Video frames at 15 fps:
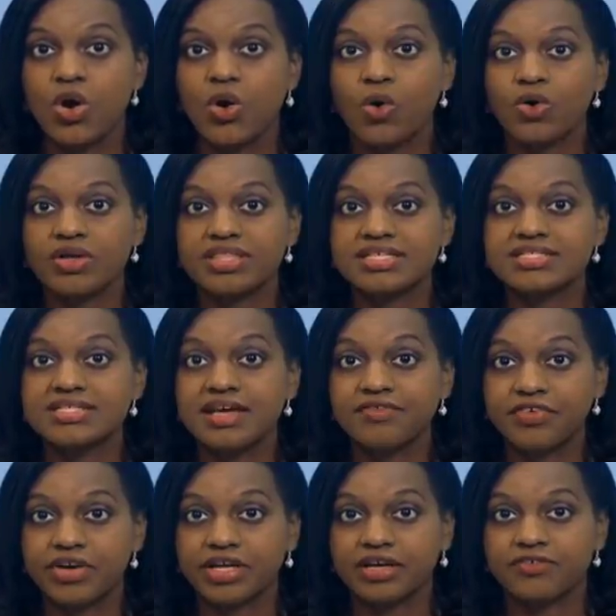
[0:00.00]
or the
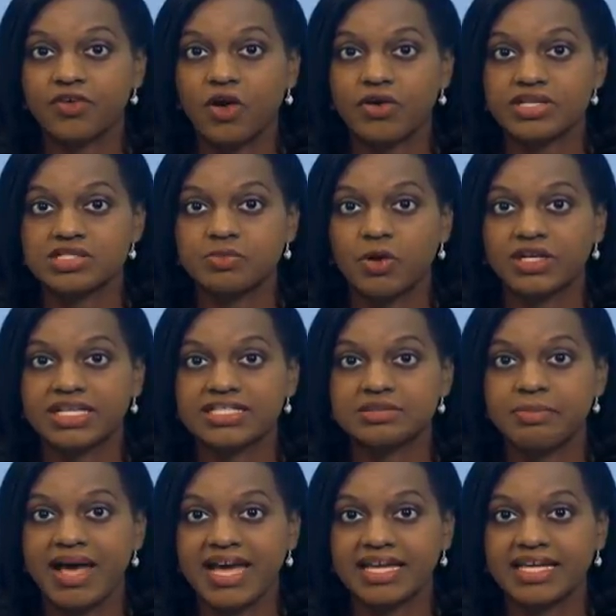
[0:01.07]
severing of
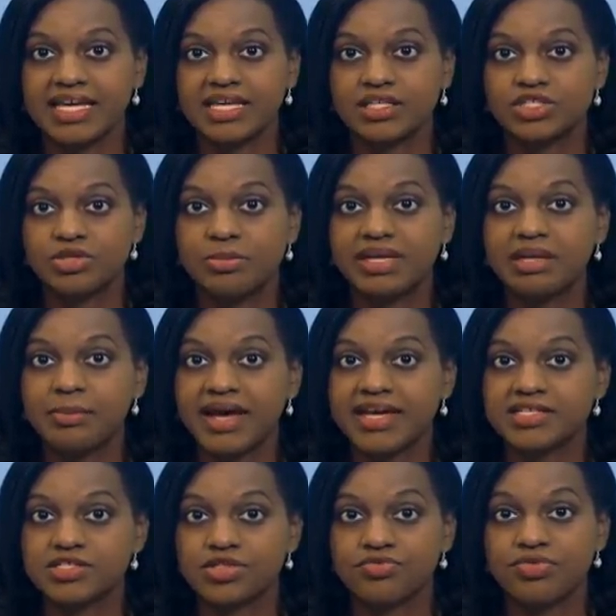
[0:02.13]
correspondent banking to
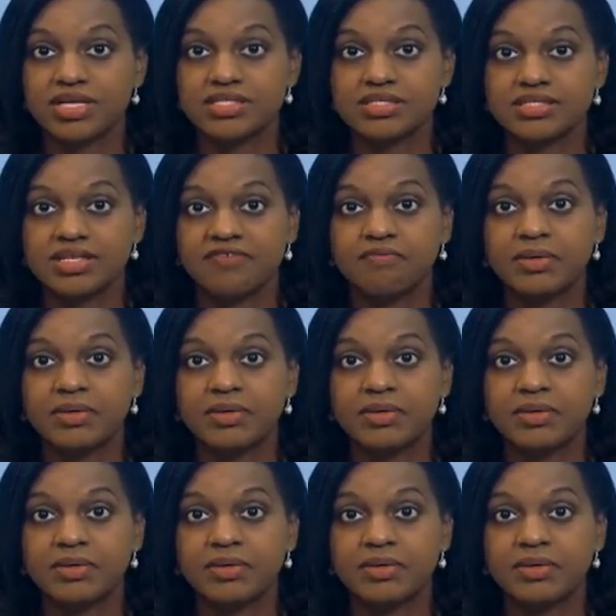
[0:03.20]
minimize the risks of